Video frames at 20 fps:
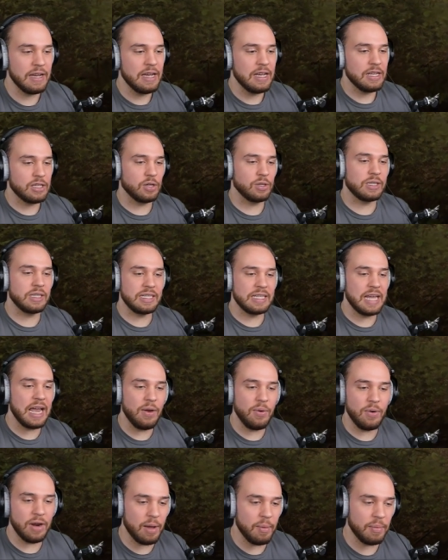So today
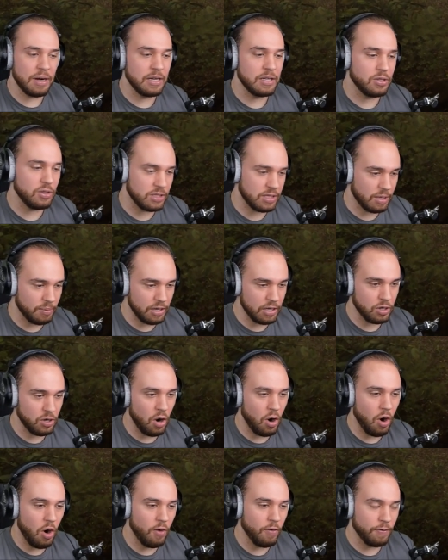what I'm going to do is I'm going to
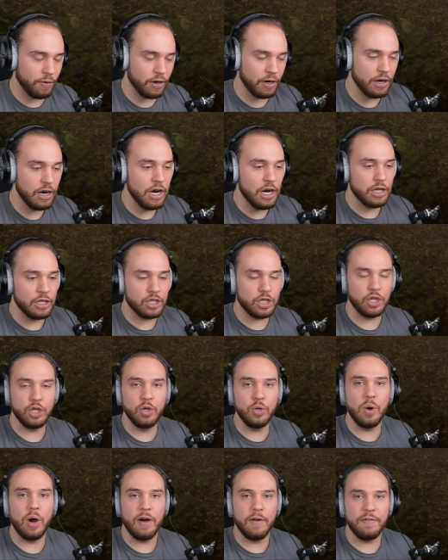go over
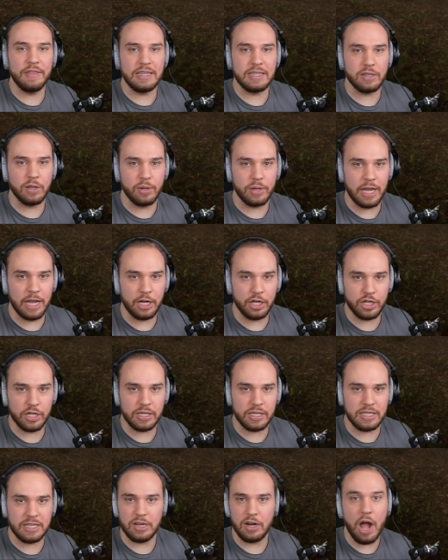two of these
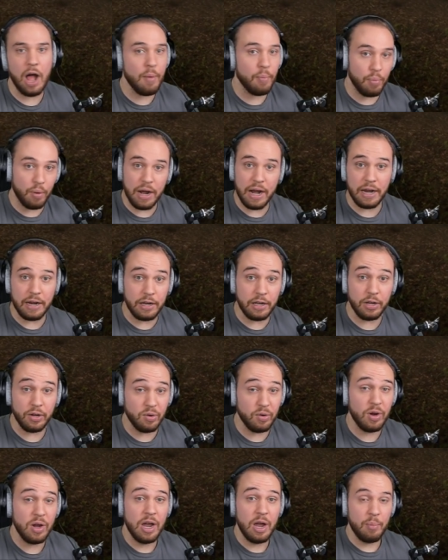locations. They're not brand
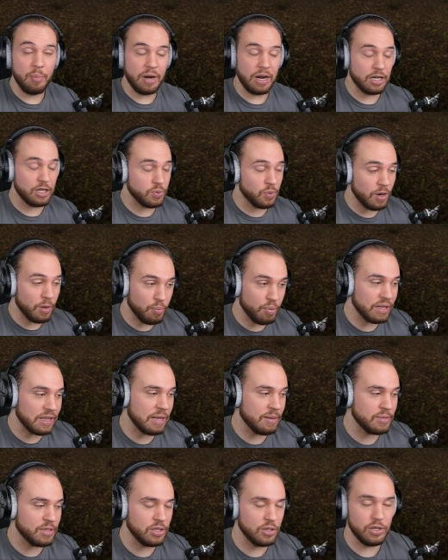new, but I just want to bring
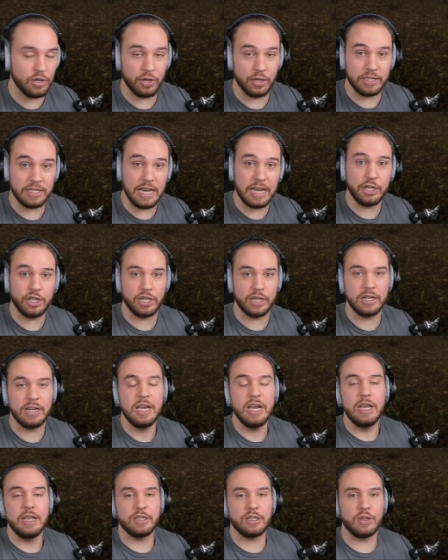them to your attention
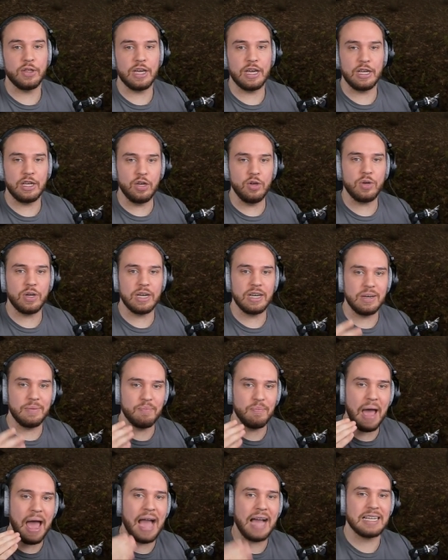so that you can
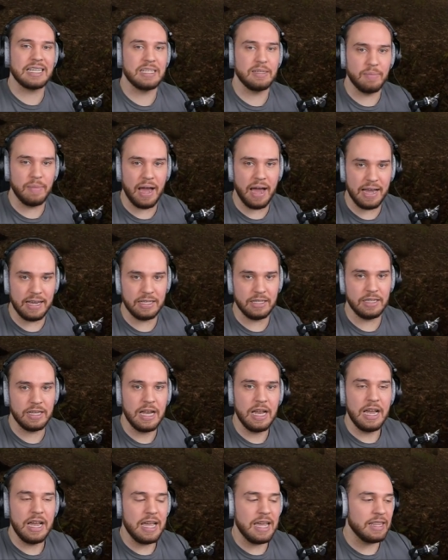maximize
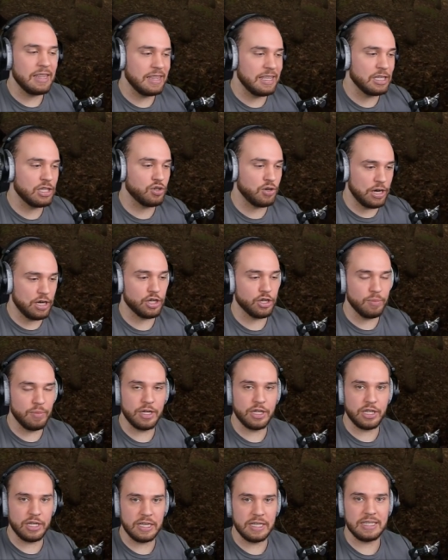the stranger
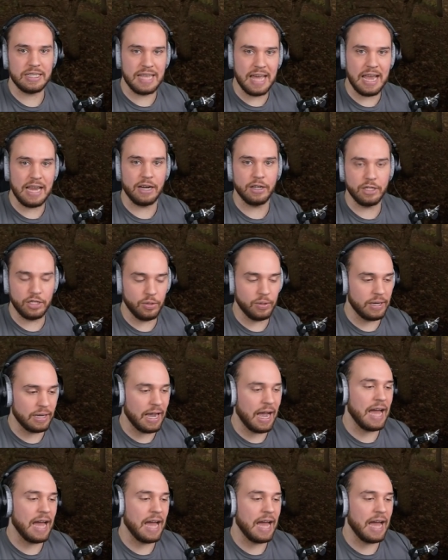missions that you're doing.